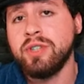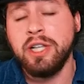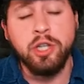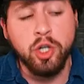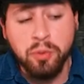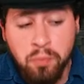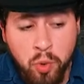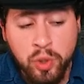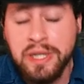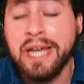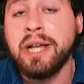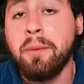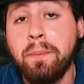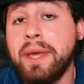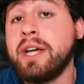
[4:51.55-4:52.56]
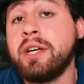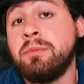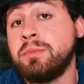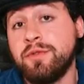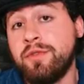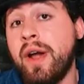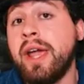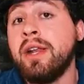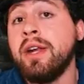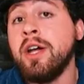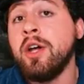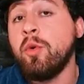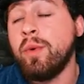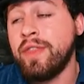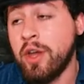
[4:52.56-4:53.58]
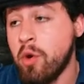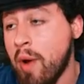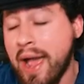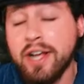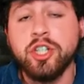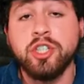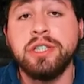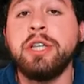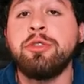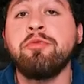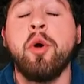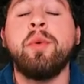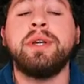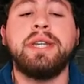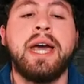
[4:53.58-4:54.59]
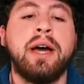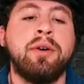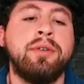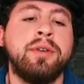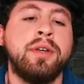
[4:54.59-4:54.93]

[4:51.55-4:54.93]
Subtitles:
It looked more like a pick'ems fight when they were actually throwing down.